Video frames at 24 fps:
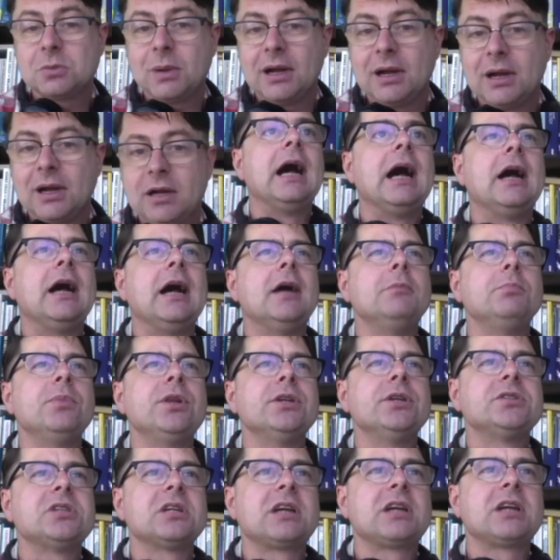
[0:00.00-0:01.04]
well.
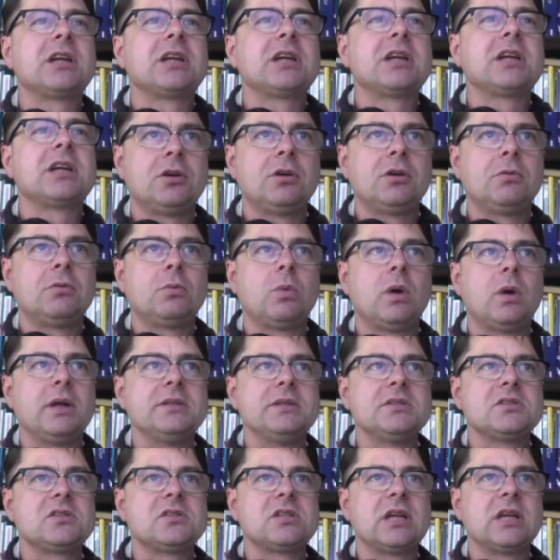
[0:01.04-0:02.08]
There's a couple of major
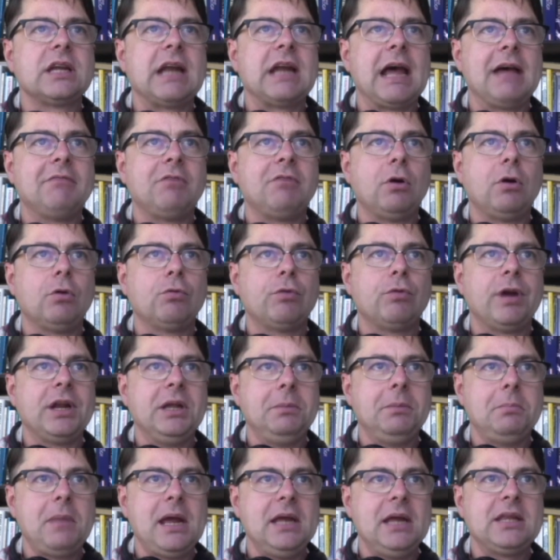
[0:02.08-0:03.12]
ones that have
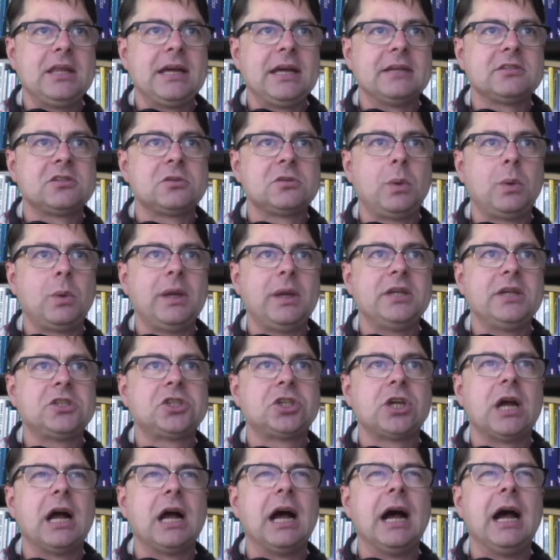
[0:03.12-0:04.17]
already made that
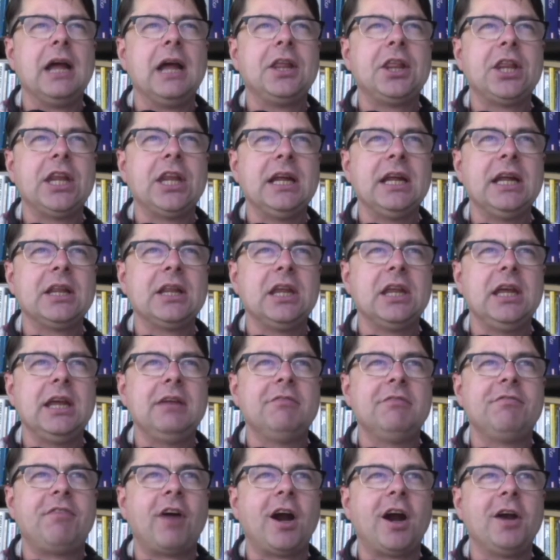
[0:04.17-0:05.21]
switch. I think the
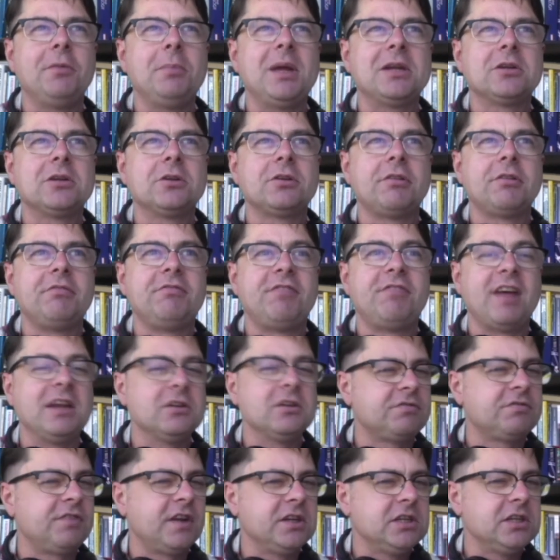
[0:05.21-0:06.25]
Environmental Defense
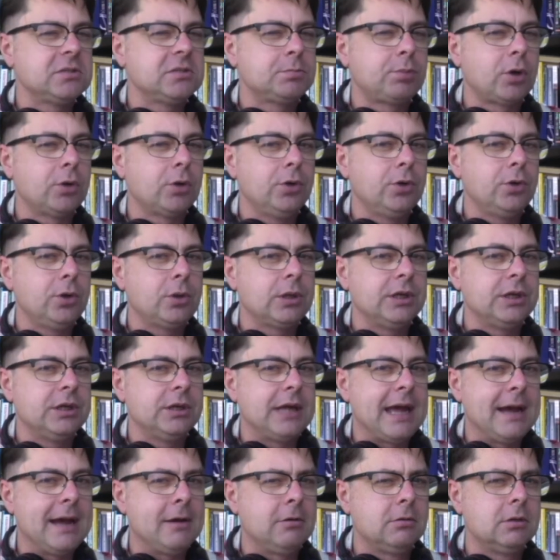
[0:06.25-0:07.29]
Fund is pro nuclear
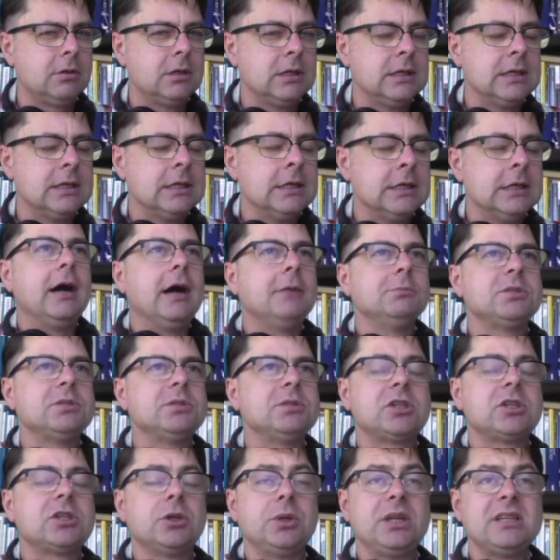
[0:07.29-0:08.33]
now.
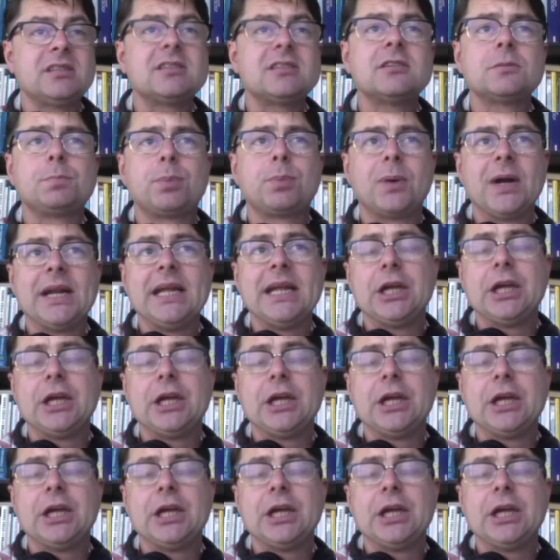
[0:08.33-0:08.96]
So this is pretty